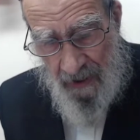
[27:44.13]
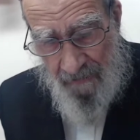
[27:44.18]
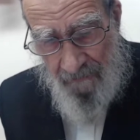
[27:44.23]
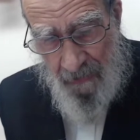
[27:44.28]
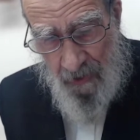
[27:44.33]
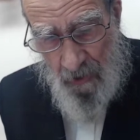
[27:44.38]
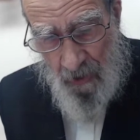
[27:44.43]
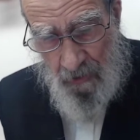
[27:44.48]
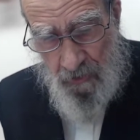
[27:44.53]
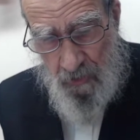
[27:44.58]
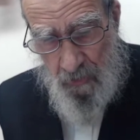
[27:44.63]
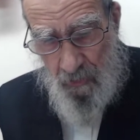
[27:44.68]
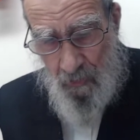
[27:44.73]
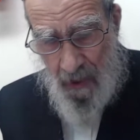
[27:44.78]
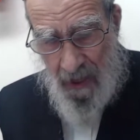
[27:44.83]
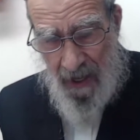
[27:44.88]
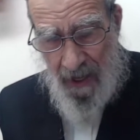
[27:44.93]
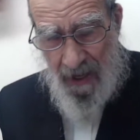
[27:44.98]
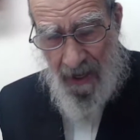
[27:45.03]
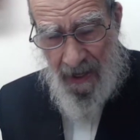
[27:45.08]

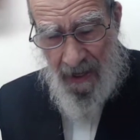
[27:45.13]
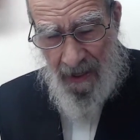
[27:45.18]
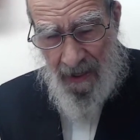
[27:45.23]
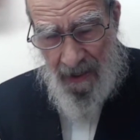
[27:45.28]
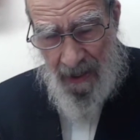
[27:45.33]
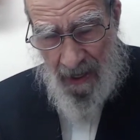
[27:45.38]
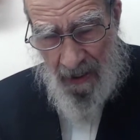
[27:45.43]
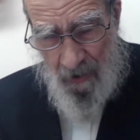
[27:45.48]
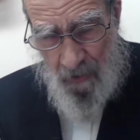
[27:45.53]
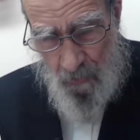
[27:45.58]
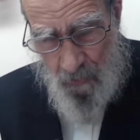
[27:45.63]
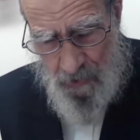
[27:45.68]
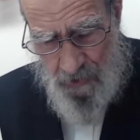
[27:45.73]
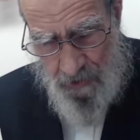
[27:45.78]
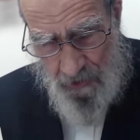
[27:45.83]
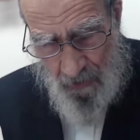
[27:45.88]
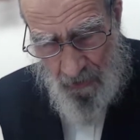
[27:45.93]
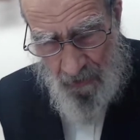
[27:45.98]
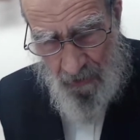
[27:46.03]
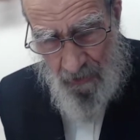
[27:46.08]
V'yodua
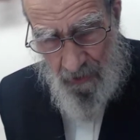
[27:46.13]
hakushia,